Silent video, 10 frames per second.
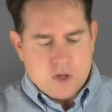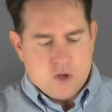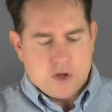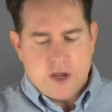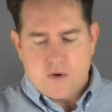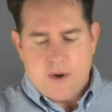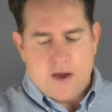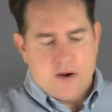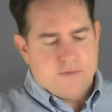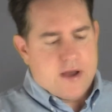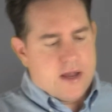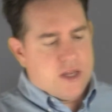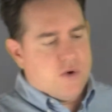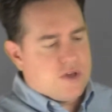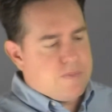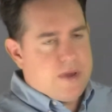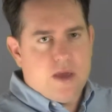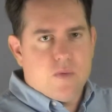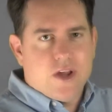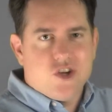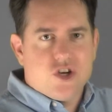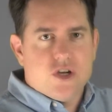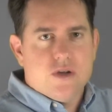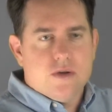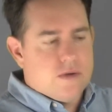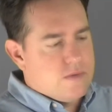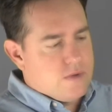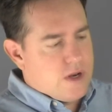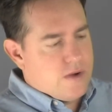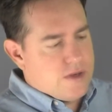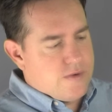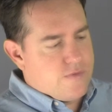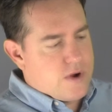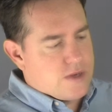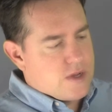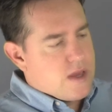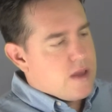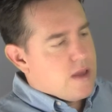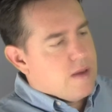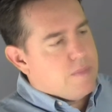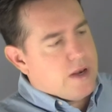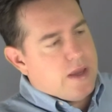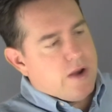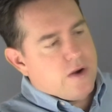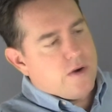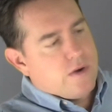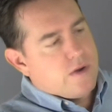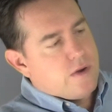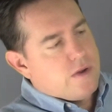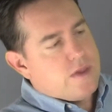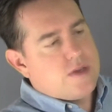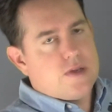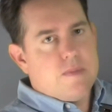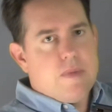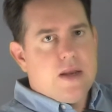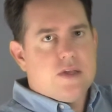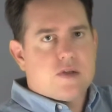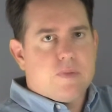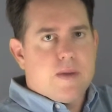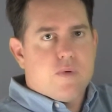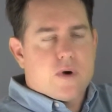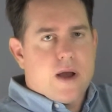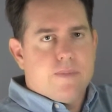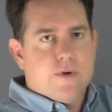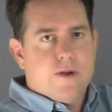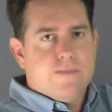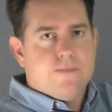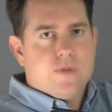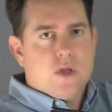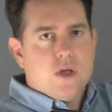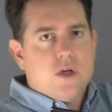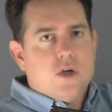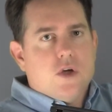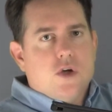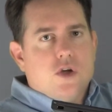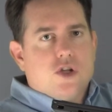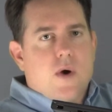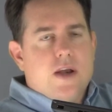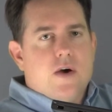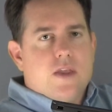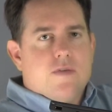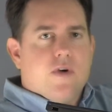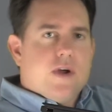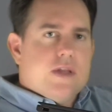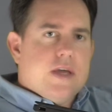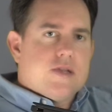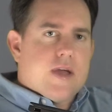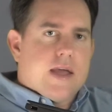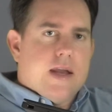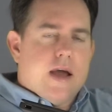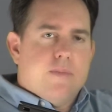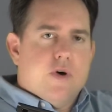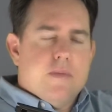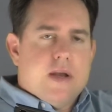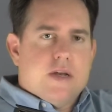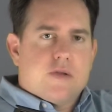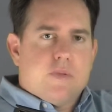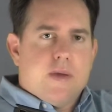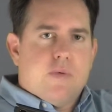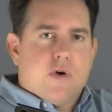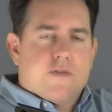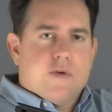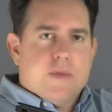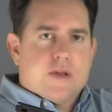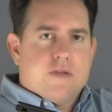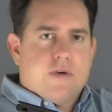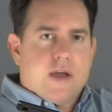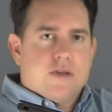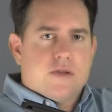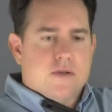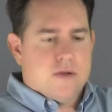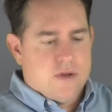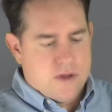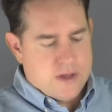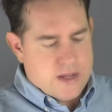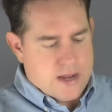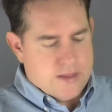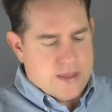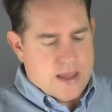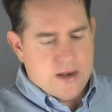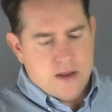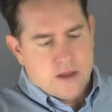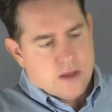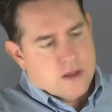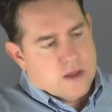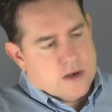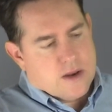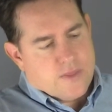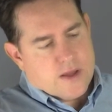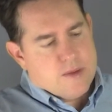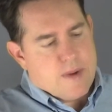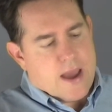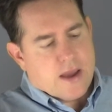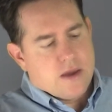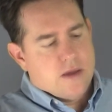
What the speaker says: looking around, I've got USB, which isn't for us, but here, this is a Mini DisplayPort output. So I know at the very least I can output Mini DisplayPort from this device, and then nothing on the back,